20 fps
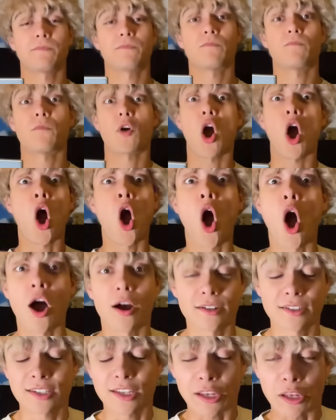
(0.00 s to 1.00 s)

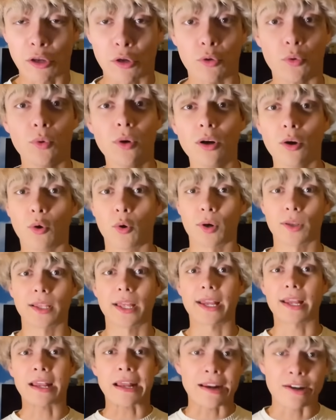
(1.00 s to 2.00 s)
haunt you or
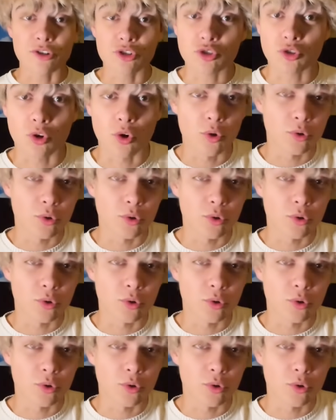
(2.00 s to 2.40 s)
like control